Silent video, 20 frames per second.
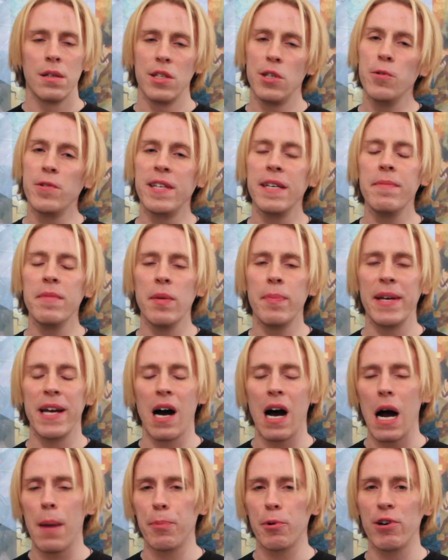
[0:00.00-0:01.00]
You seem to be
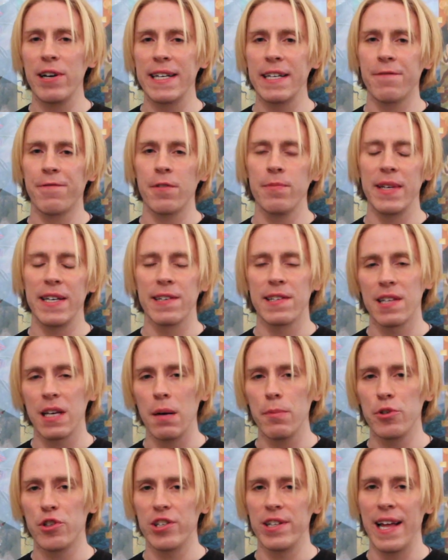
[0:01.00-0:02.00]
operating from the
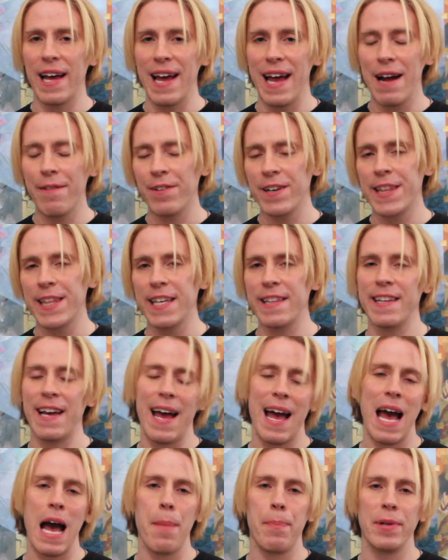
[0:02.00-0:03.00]
assumption that everything
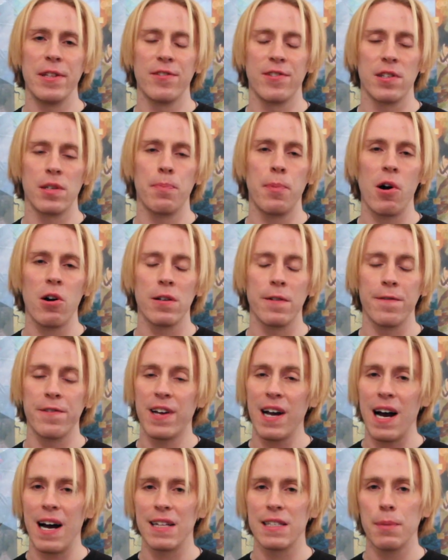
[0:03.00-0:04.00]
that happens is part of
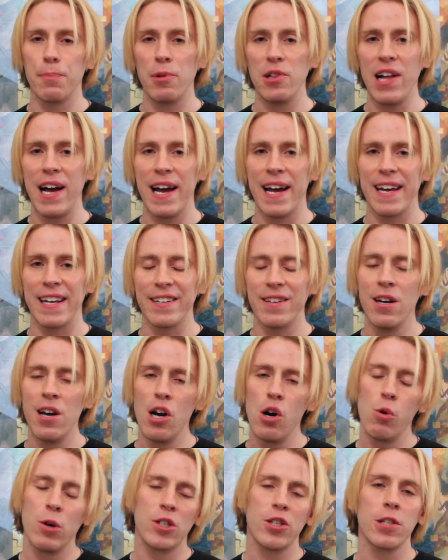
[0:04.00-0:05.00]
God's plan,
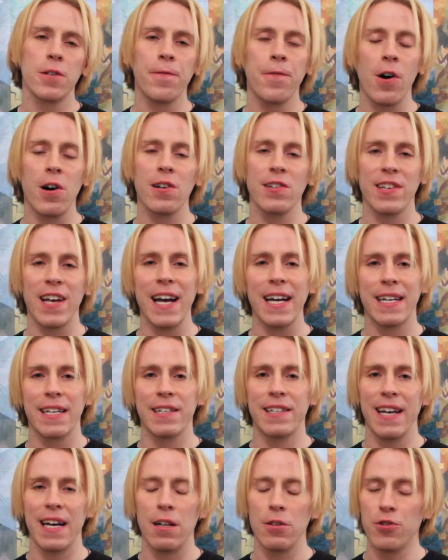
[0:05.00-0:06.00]
which as far as I
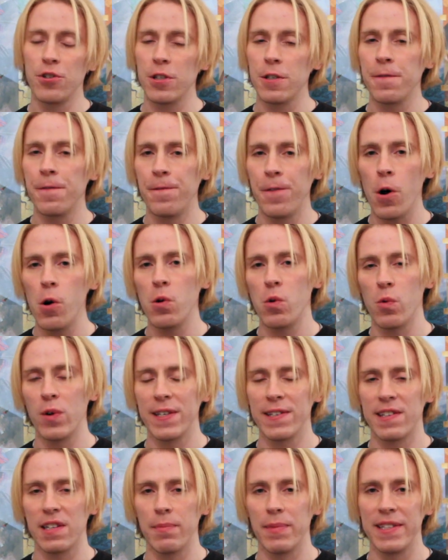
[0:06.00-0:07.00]
could tell is just folk
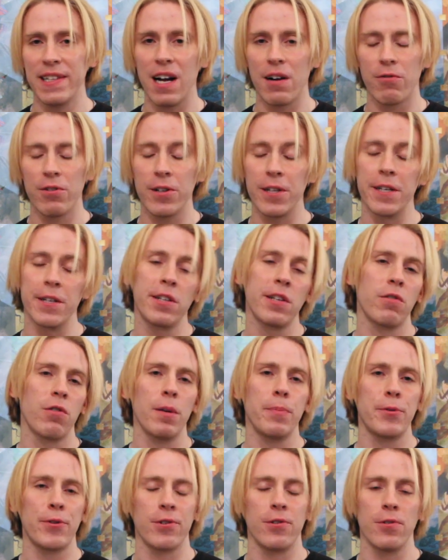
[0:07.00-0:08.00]
wisdom and not really
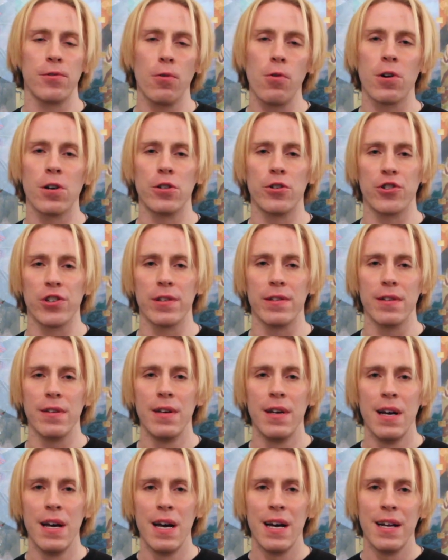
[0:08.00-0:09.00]
scriptural in origin.
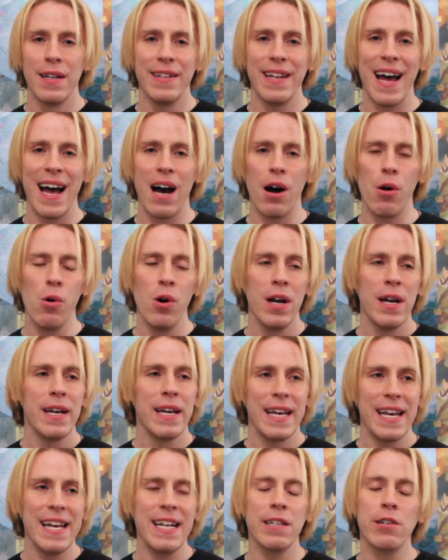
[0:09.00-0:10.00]
Now,
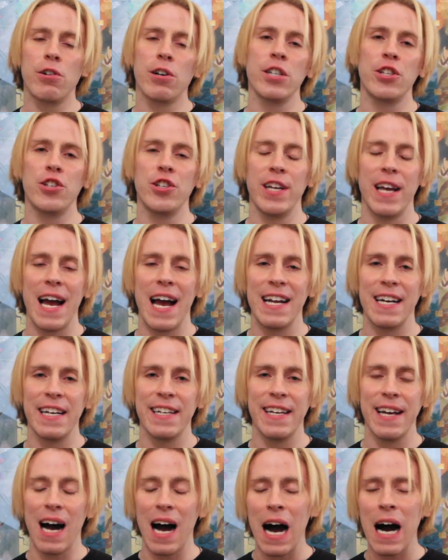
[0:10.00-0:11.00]
in
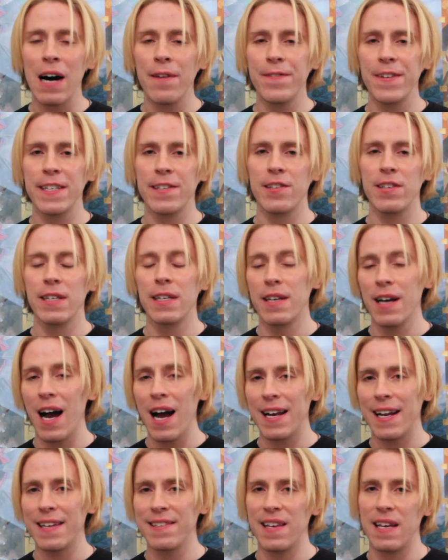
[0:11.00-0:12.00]
Christianity, obviously
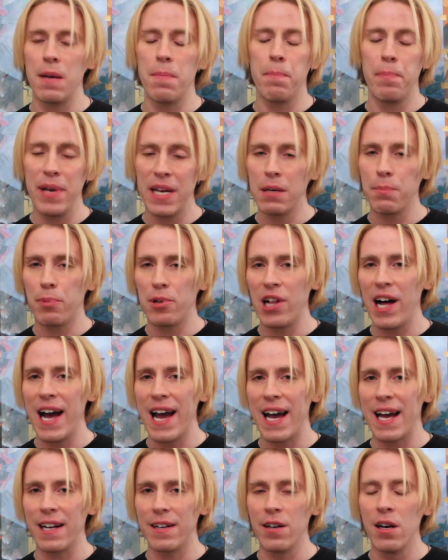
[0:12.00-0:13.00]
God has a big
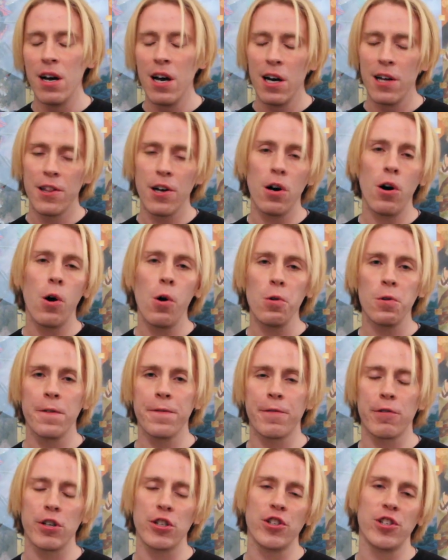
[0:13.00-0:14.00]
plan, the whole
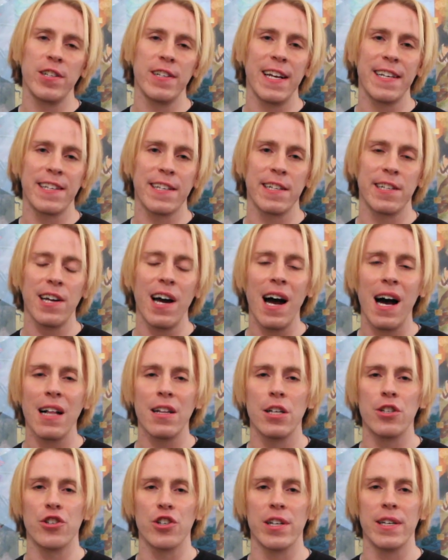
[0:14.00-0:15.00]
of Christian
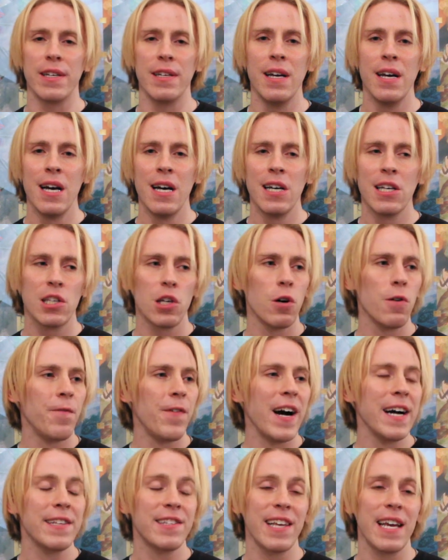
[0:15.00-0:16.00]
eschatology, so
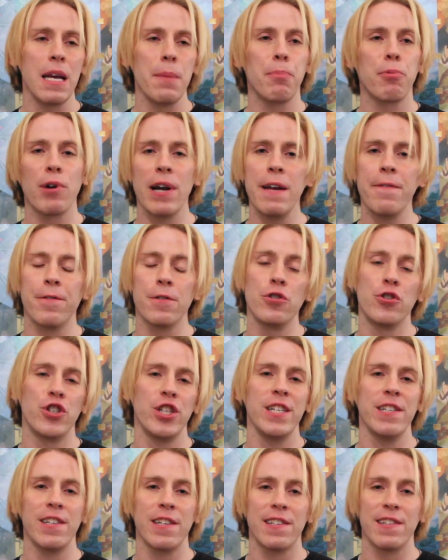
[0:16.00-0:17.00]
if I say pray for
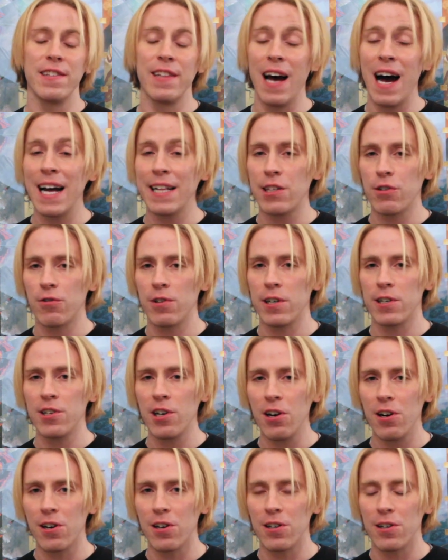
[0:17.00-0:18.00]
Jesus not to
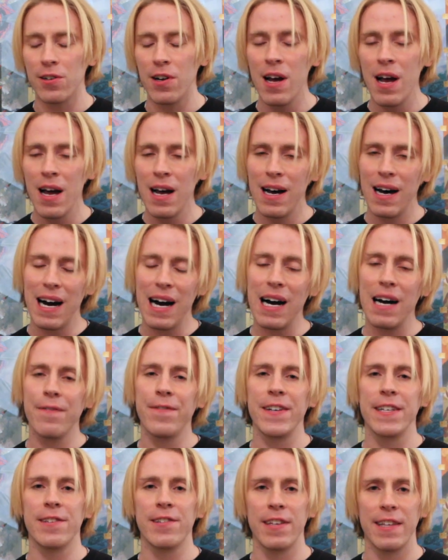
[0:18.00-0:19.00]
return,
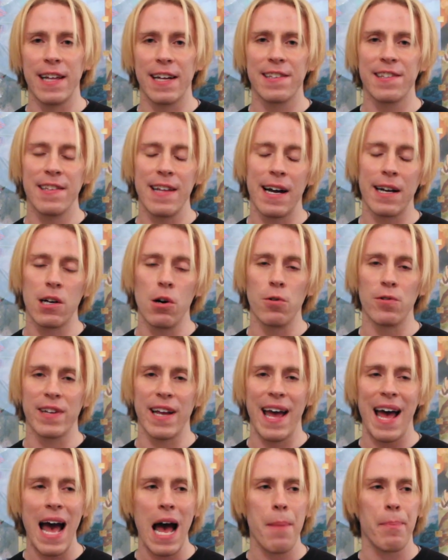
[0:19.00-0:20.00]
obviously that's not going
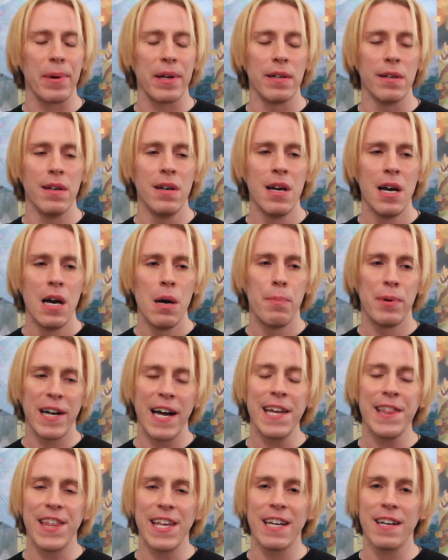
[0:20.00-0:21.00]
to happen. But
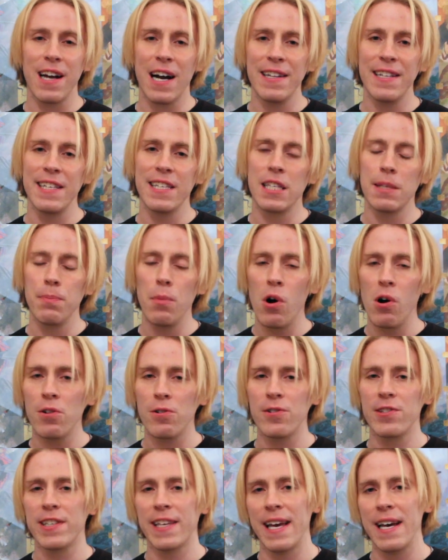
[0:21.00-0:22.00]
I think on these
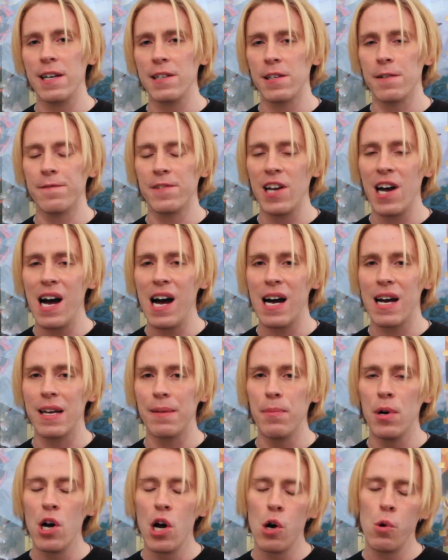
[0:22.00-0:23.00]
smaller scales of
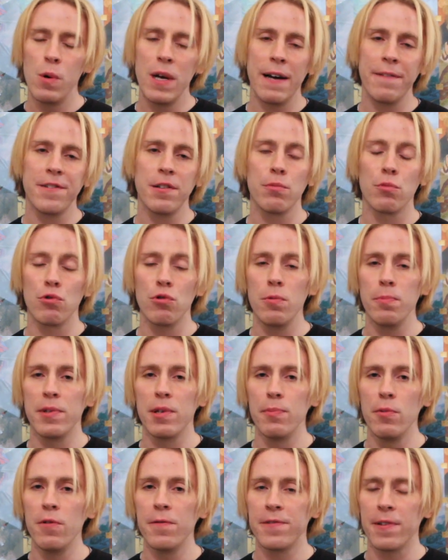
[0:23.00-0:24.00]
time, we have some room
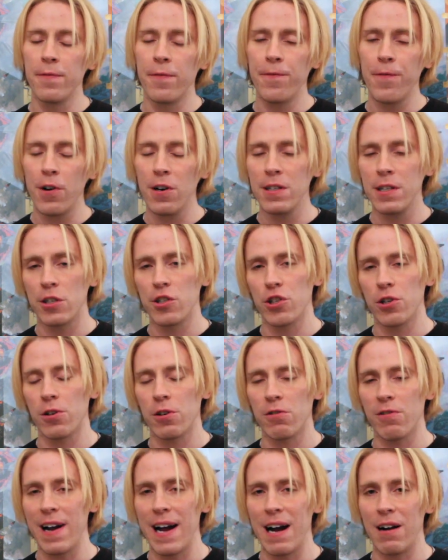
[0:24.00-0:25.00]
to move some furniture
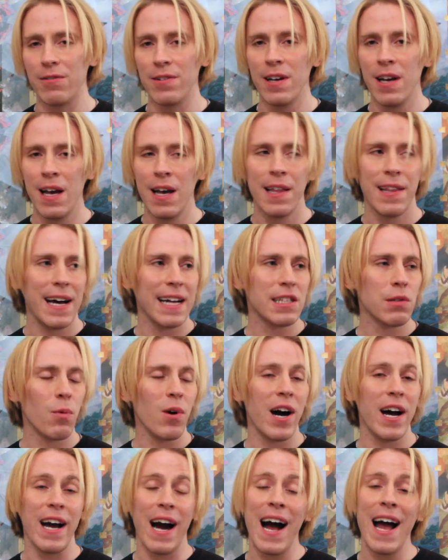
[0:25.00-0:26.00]
around, that's
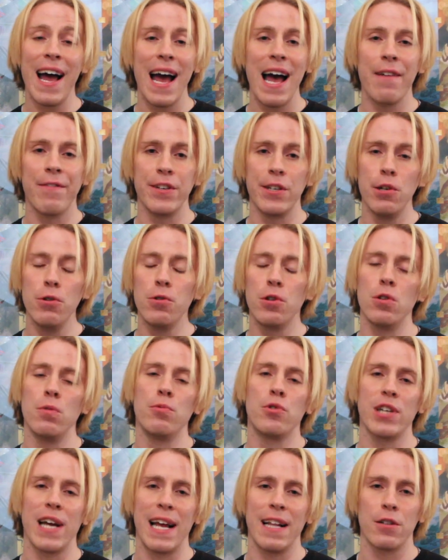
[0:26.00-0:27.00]
why I have a
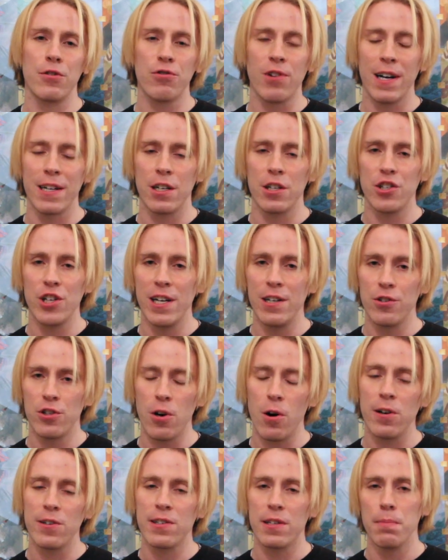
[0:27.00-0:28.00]
YouTube channel trying to change
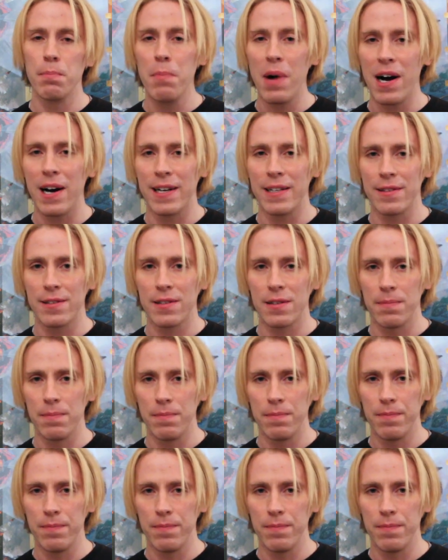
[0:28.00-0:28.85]
hearts and minds.